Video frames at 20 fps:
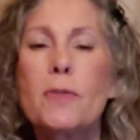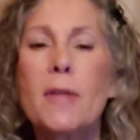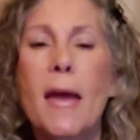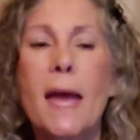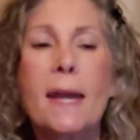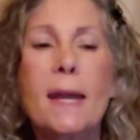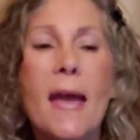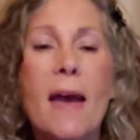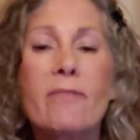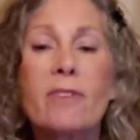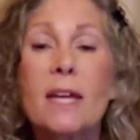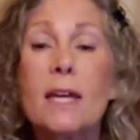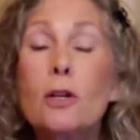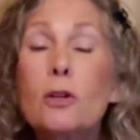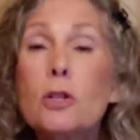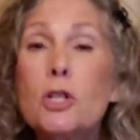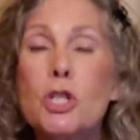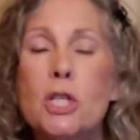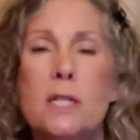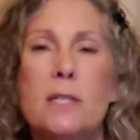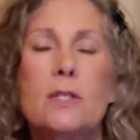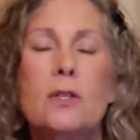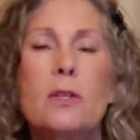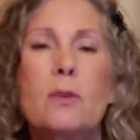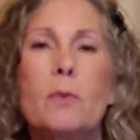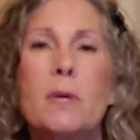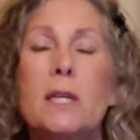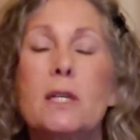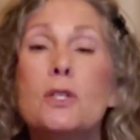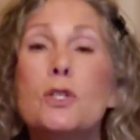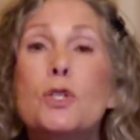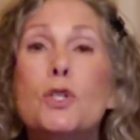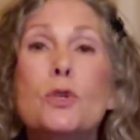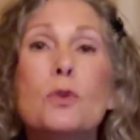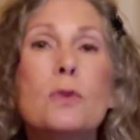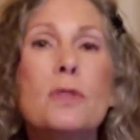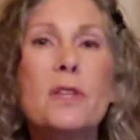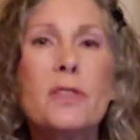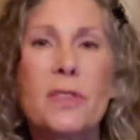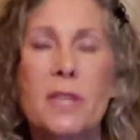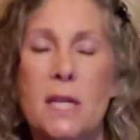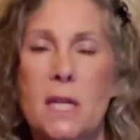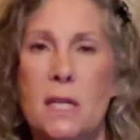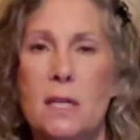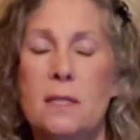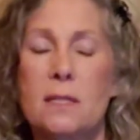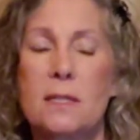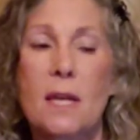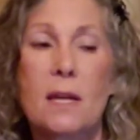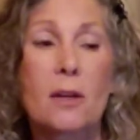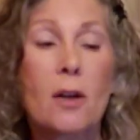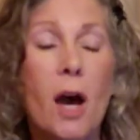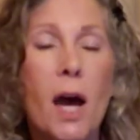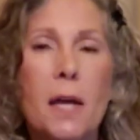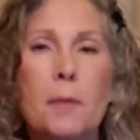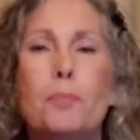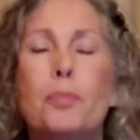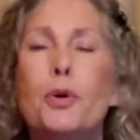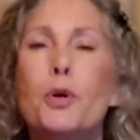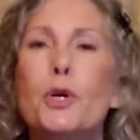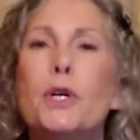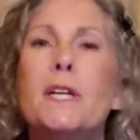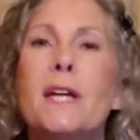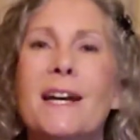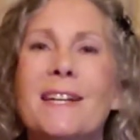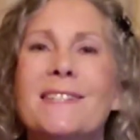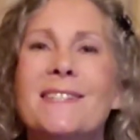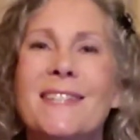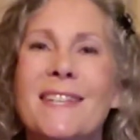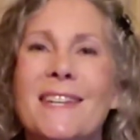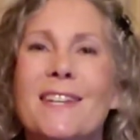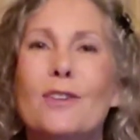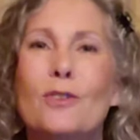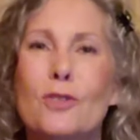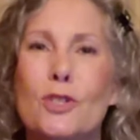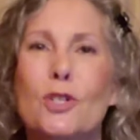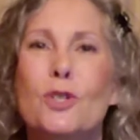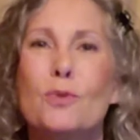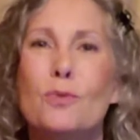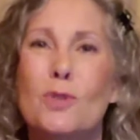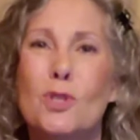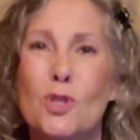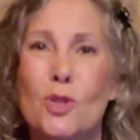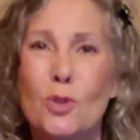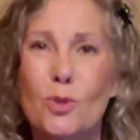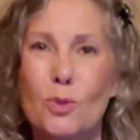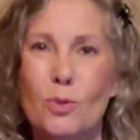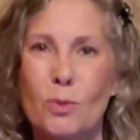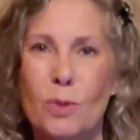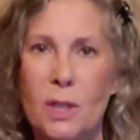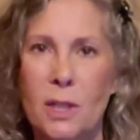and have energy so that we can do the things that God put us here to do.